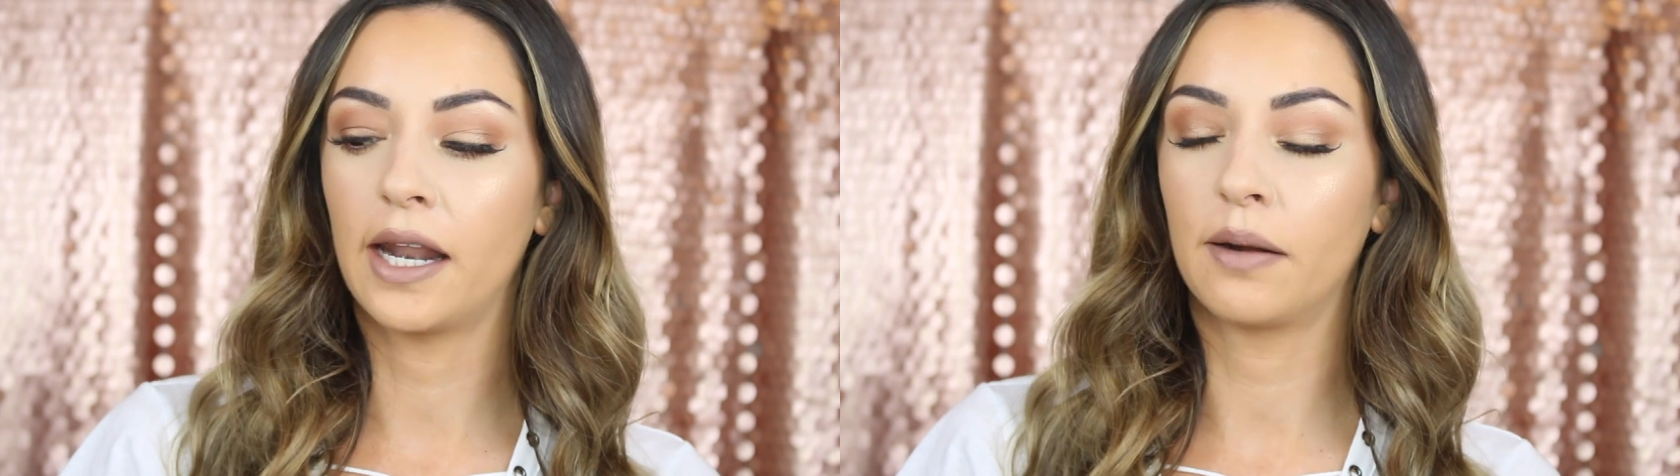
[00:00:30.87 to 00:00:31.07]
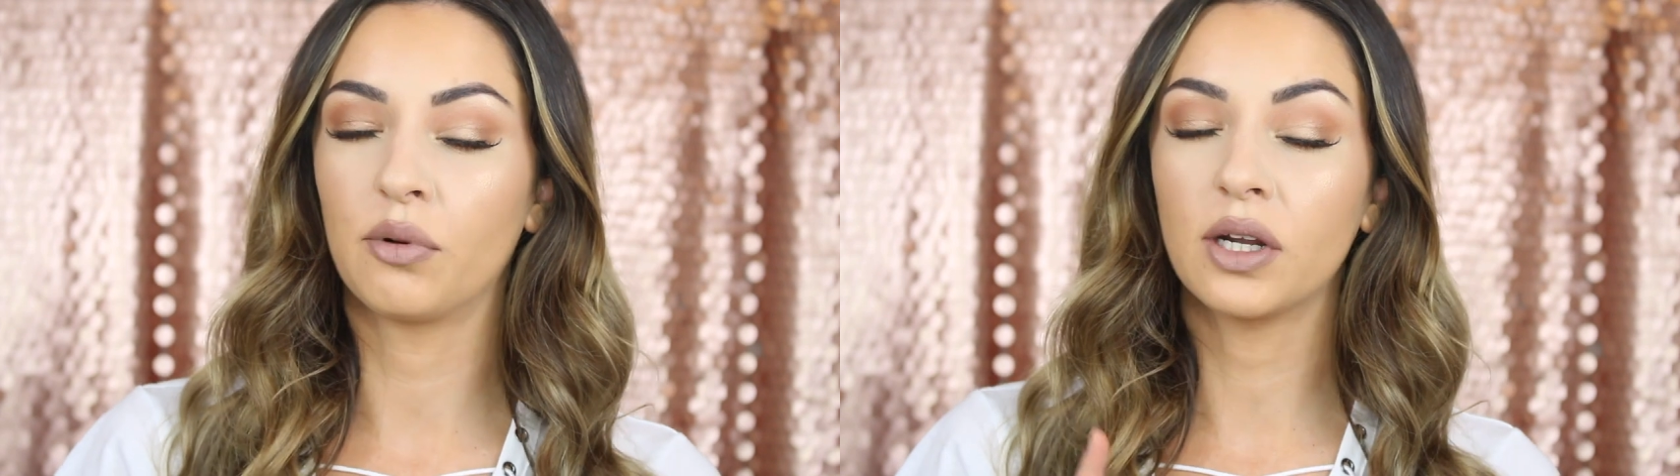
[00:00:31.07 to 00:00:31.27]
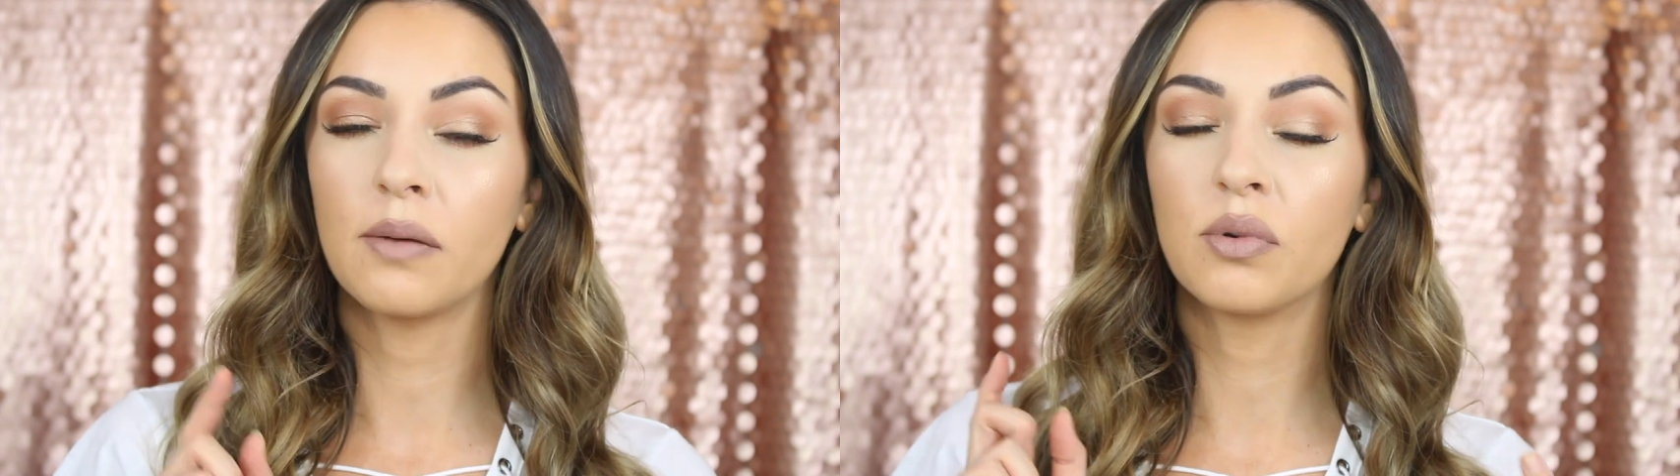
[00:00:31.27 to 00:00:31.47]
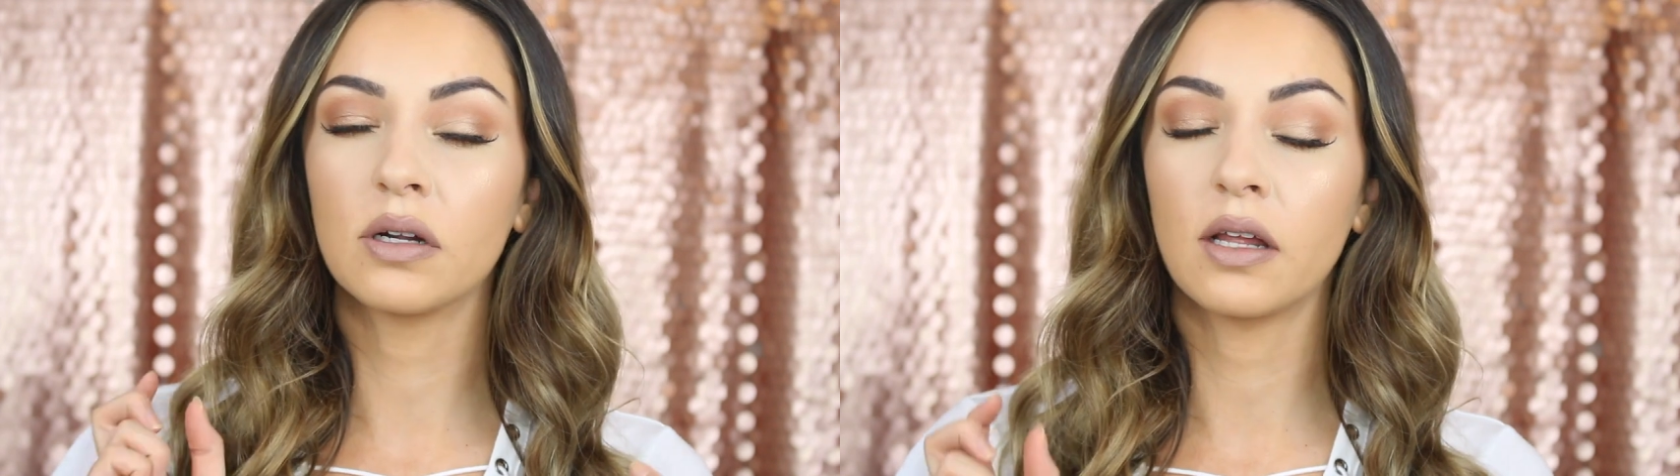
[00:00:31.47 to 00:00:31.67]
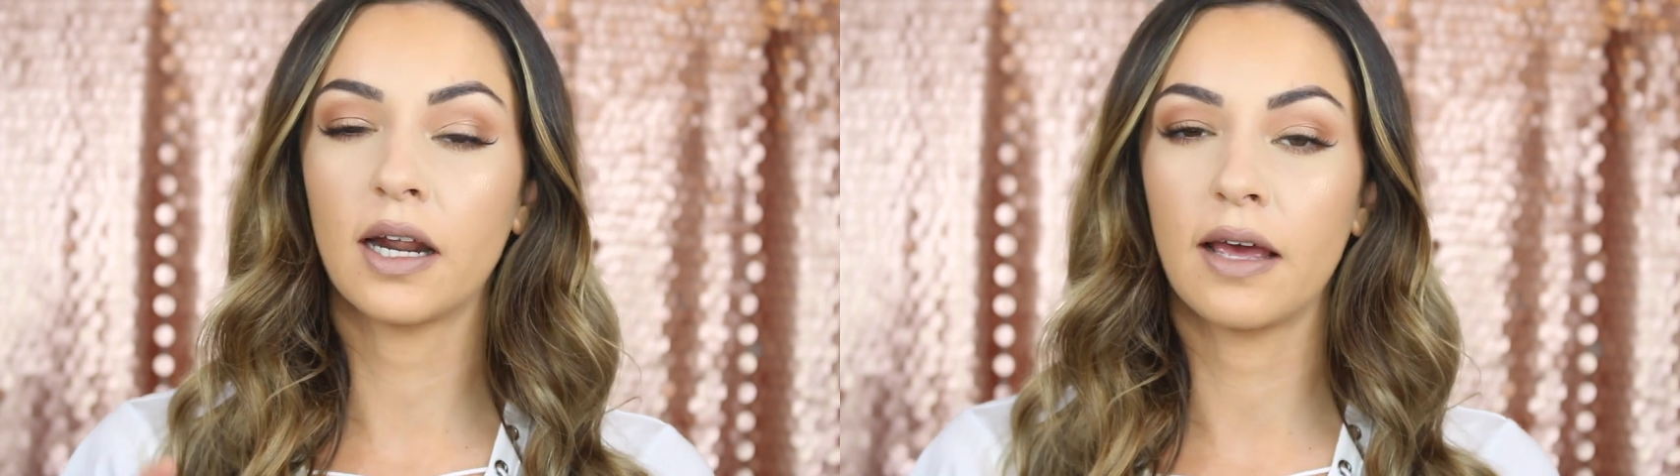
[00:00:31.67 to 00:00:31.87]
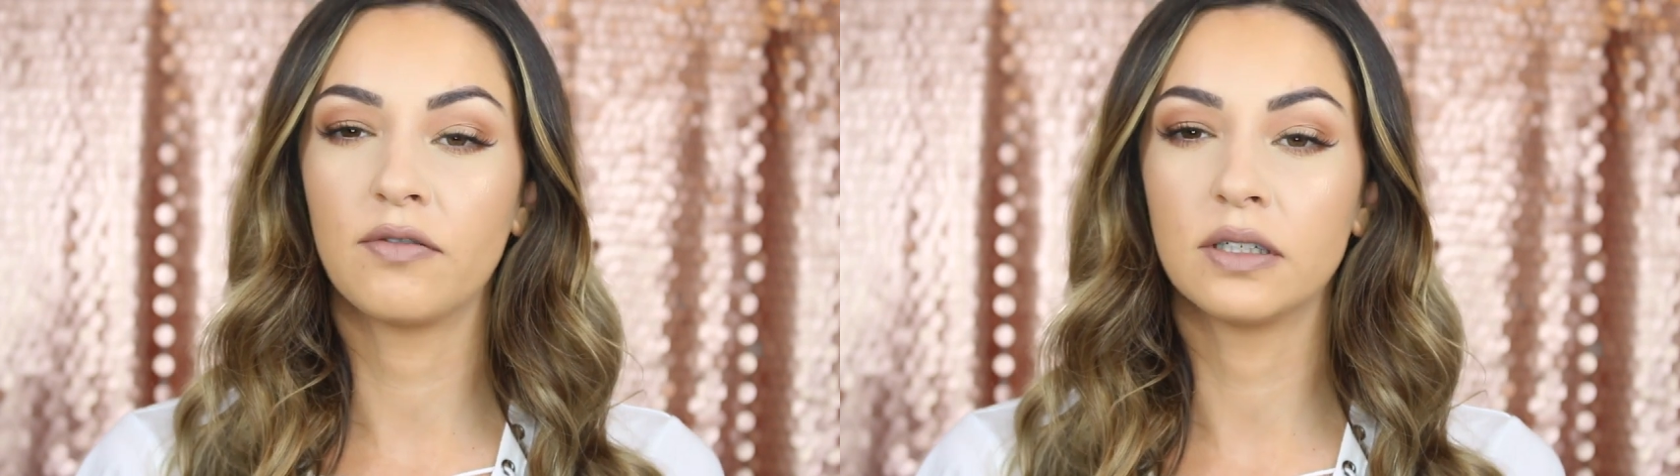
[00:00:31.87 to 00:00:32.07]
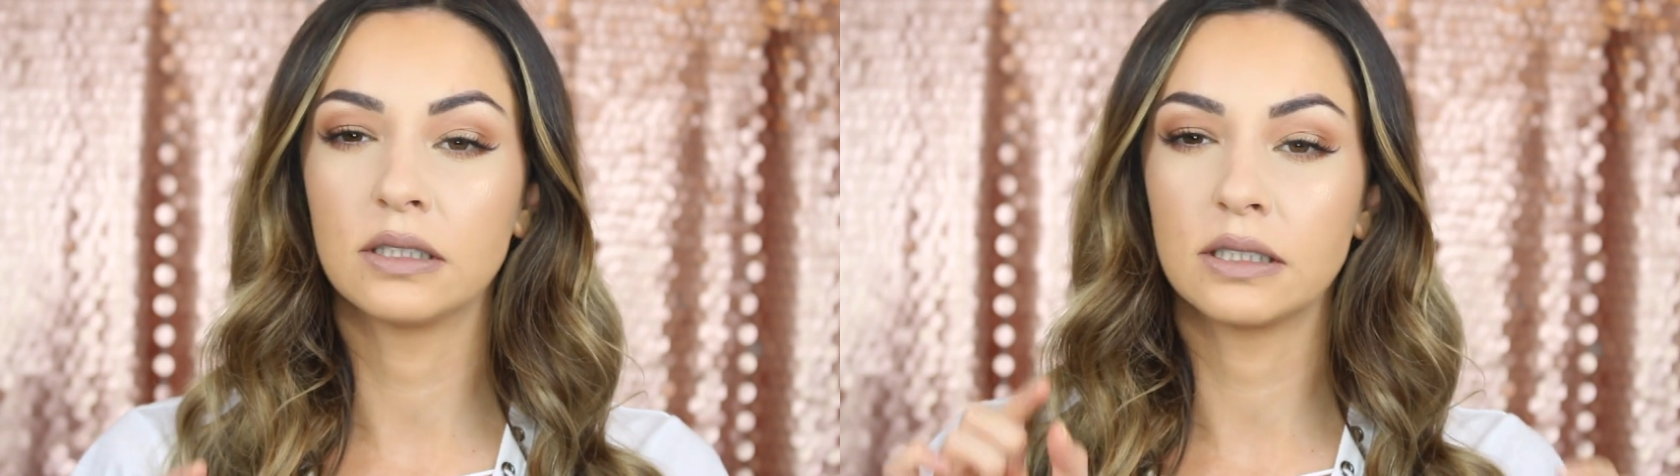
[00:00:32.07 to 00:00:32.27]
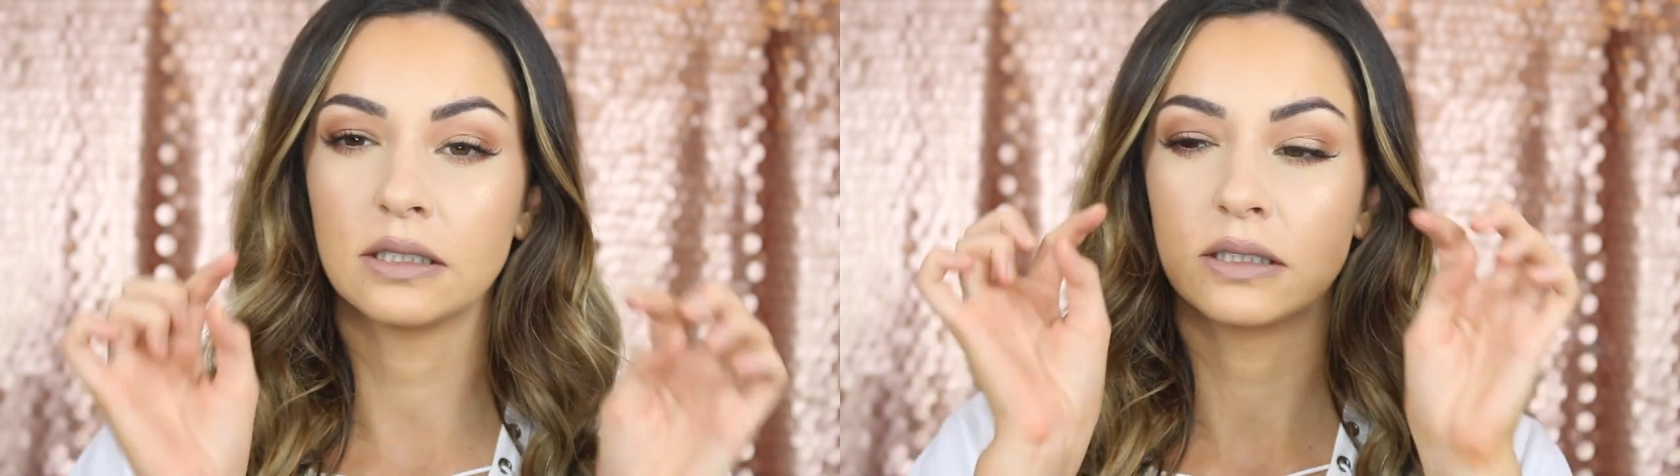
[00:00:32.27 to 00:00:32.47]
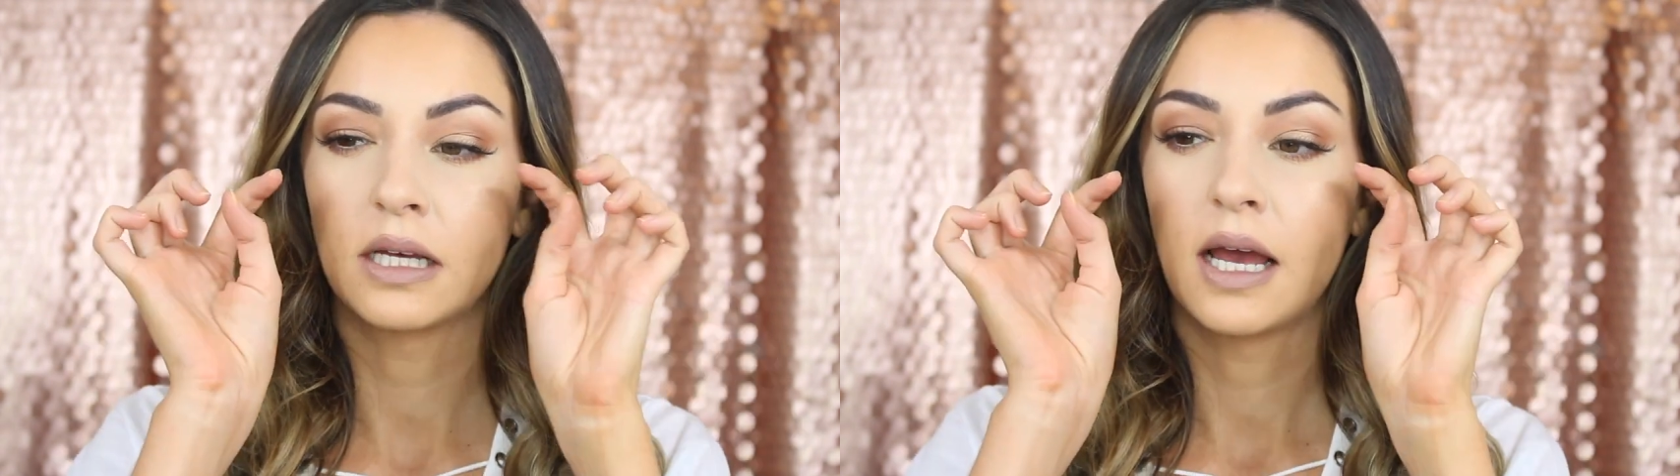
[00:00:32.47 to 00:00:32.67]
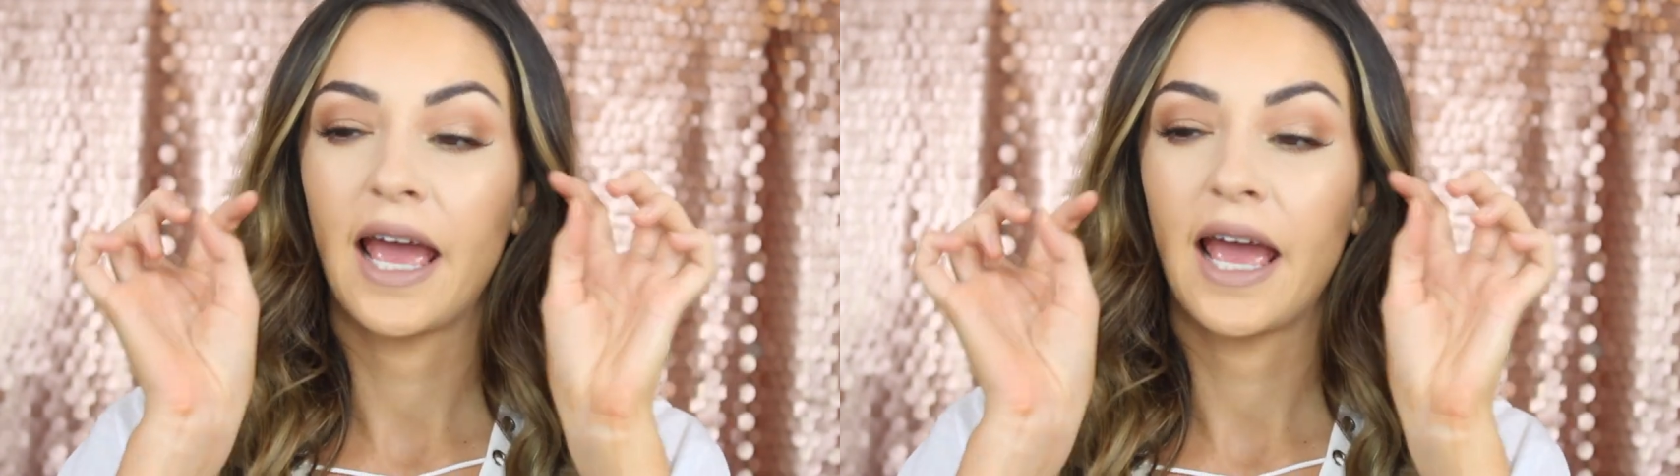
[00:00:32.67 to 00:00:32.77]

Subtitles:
and I've really put a lot of emphasis